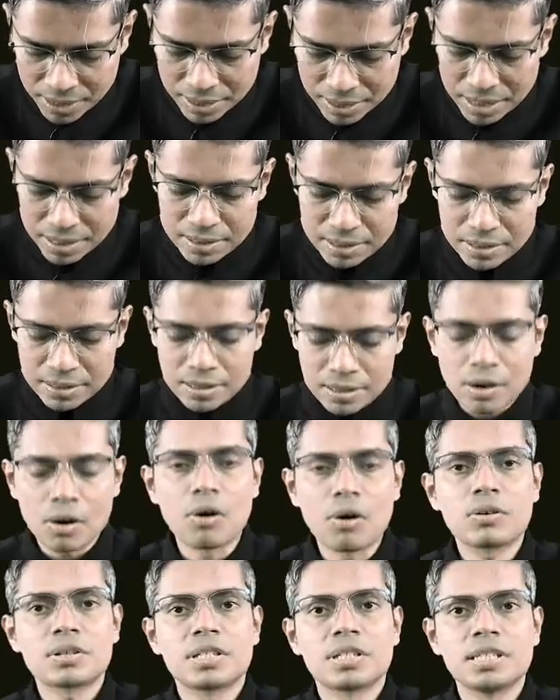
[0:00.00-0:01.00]
This is the
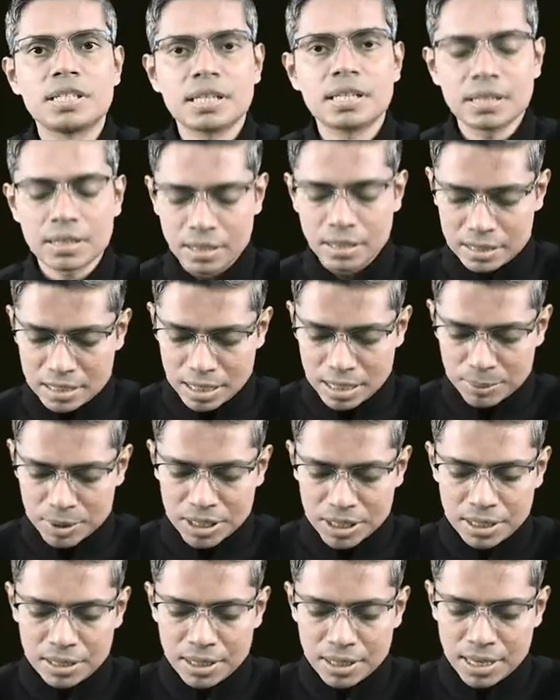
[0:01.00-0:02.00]
oxygen
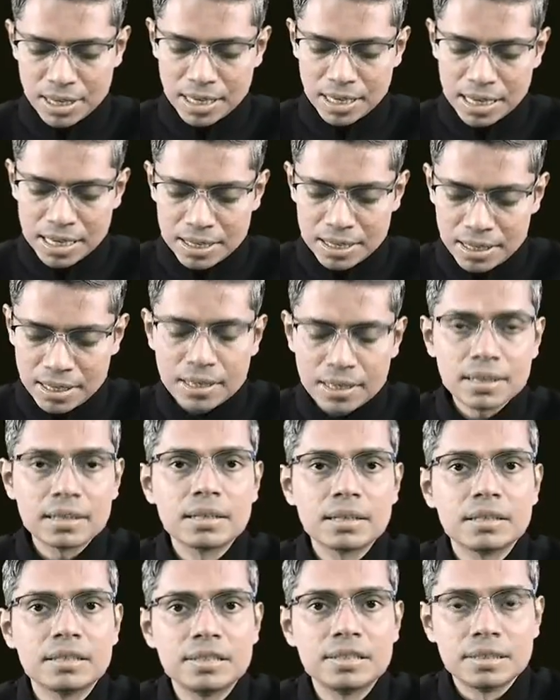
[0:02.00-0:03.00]
consumption in
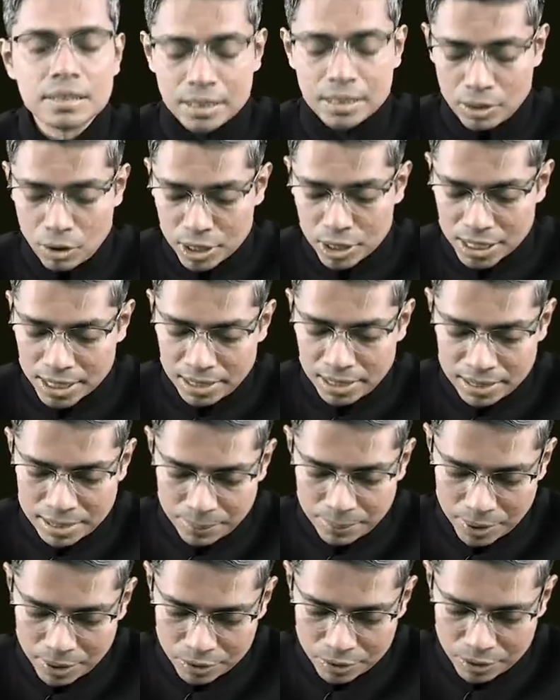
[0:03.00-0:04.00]
the cortical
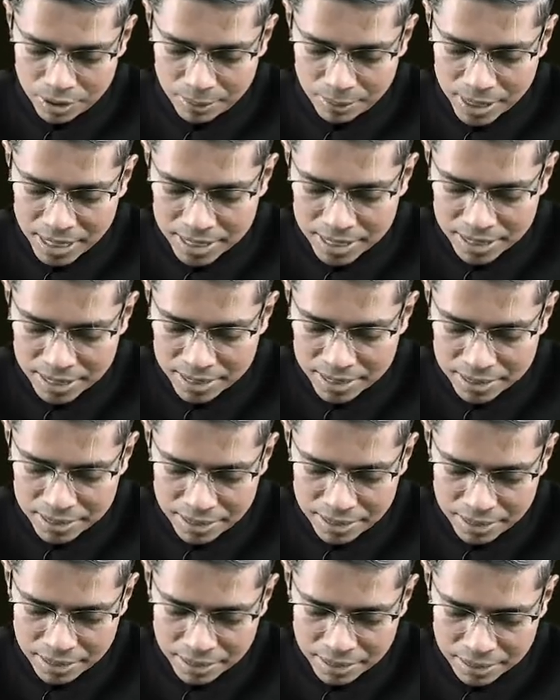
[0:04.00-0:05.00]
nephron. So I am writing
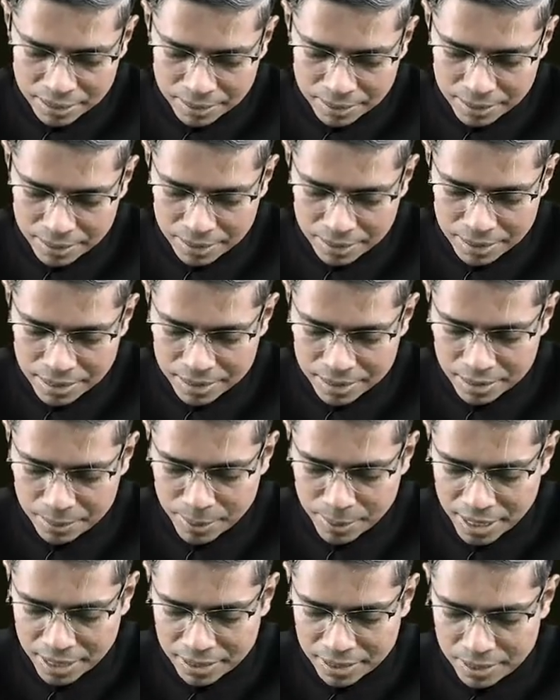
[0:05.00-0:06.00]
here in next
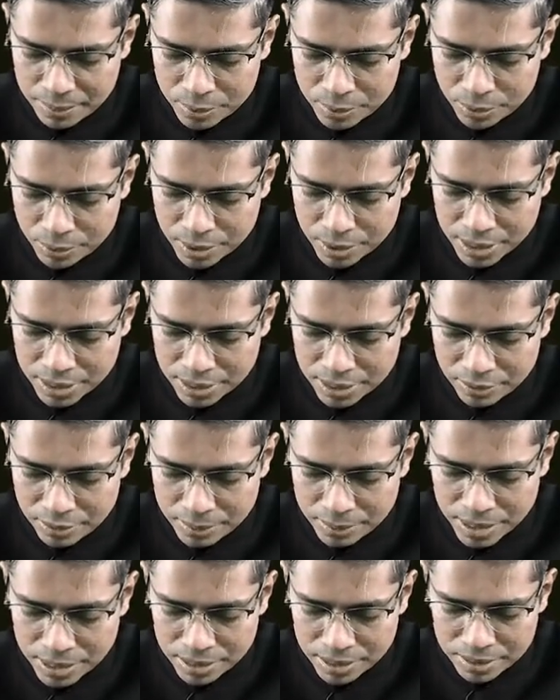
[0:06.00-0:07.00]
paragraph so that you
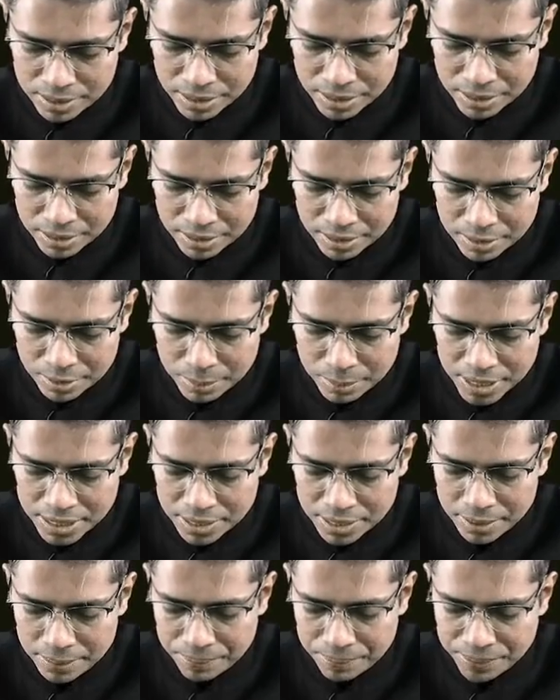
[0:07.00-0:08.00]
will be understanding this
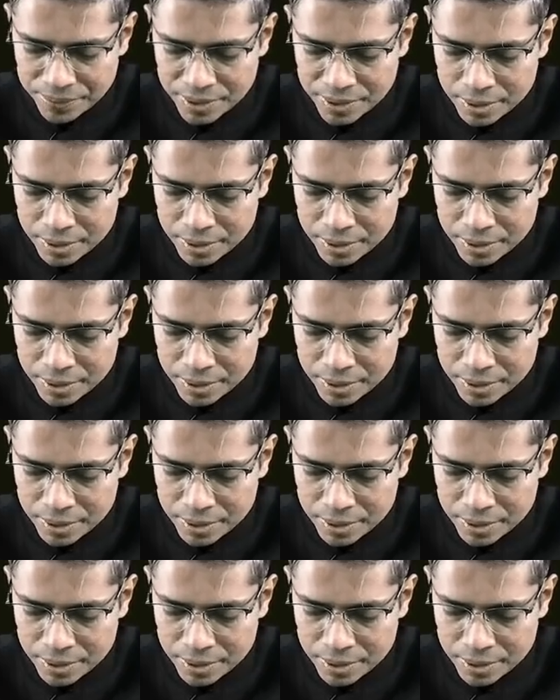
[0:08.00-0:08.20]
better.